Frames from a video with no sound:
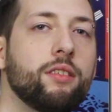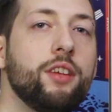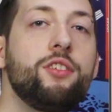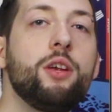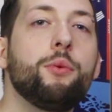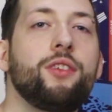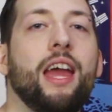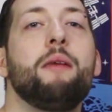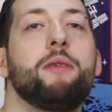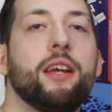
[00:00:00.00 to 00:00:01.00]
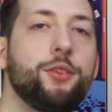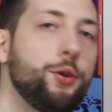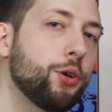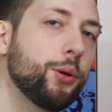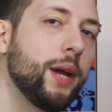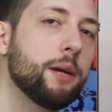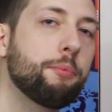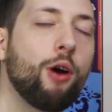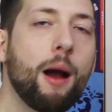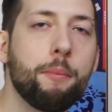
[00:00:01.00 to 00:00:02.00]
Disney was aiming to create a
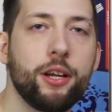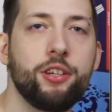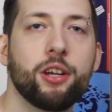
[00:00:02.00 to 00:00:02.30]
property